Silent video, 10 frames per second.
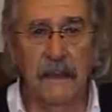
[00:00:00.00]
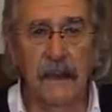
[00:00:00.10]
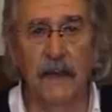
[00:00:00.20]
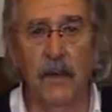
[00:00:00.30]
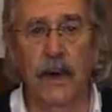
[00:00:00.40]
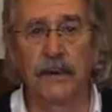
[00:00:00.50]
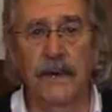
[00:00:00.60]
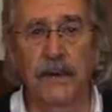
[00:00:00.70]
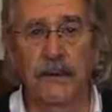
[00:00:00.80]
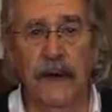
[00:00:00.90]
and welding
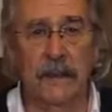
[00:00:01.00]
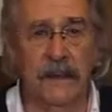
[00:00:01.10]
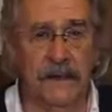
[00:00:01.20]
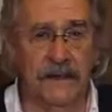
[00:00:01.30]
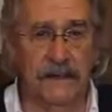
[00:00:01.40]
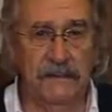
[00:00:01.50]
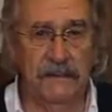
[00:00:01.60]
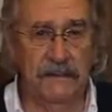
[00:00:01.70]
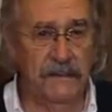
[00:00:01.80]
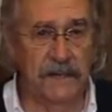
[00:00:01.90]
parameters,
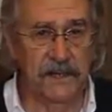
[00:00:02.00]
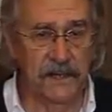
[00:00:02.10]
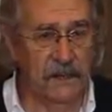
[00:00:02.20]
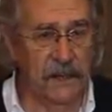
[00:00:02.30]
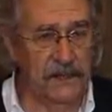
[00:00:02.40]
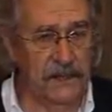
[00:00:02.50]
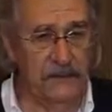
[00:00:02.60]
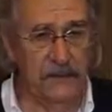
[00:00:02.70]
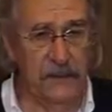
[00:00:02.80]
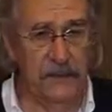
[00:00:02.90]
just to mention a
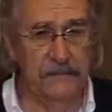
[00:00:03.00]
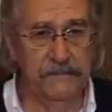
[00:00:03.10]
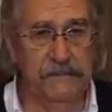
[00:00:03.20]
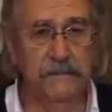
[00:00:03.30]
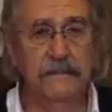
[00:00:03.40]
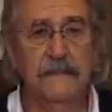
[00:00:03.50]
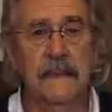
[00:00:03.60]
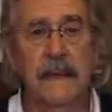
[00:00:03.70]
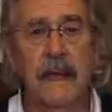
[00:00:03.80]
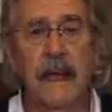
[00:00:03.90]
few.
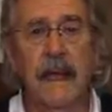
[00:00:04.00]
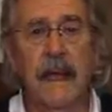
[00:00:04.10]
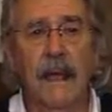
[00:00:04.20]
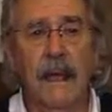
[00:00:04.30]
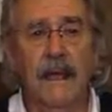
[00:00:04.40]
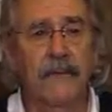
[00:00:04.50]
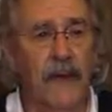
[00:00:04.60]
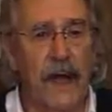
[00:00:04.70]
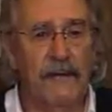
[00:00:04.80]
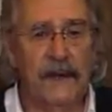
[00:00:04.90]
If you
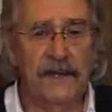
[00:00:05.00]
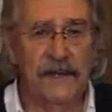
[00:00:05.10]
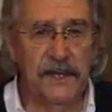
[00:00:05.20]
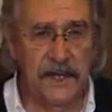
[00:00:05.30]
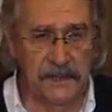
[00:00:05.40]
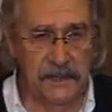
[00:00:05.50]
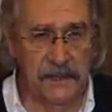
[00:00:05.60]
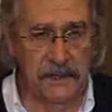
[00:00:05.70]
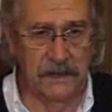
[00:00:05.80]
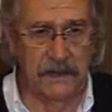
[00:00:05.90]
have any
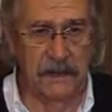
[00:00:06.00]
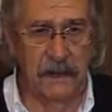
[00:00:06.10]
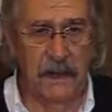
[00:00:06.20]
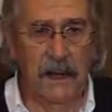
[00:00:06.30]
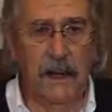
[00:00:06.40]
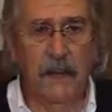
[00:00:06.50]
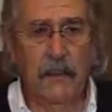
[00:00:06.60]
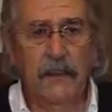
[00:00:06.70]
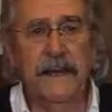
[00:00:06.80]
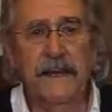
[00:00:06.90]
suggestions,
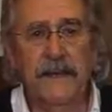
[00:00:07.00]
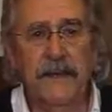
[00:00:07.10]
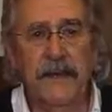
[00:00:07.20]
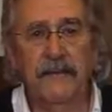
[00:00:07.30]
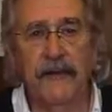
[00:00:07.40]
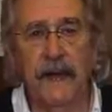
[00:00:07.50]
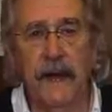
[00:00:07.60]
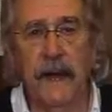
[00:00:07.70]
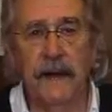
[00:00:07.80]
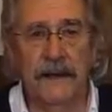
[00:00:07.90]
please feel free to
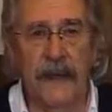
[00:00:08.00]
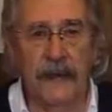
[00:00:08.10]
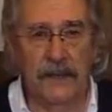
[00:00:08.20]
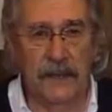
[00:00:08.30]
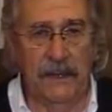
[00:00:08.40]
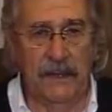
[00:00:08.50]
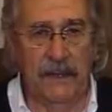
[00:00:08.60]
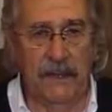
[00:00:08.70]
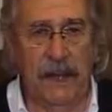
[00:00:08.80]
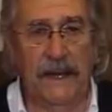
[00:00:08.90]
contact me.
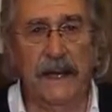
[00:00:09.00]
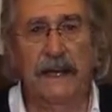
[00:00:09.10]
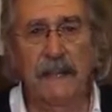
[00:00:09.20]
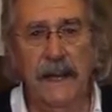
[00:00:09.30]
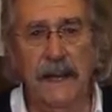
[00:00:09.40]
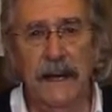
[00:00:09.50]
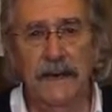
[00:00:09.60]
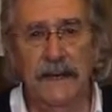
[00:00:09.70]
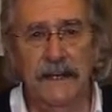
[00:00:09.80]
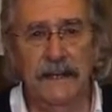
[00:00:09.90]
My email
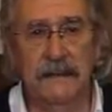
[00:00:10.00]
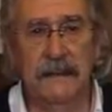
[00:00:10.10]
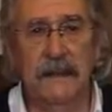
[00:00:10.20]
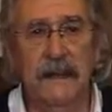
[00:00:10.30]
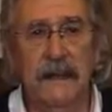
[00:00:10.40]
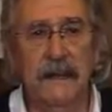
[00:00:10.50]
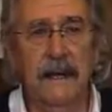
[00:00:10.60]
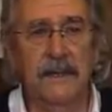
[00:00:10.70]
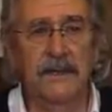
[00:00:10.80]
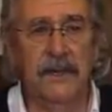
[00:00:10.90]
address
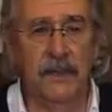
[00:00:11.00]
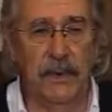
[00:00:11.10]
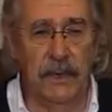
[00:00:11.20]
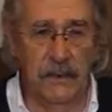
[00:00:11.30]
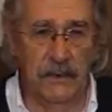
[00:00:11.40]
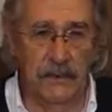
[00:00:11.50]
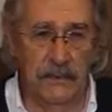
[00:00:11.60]
is shown below.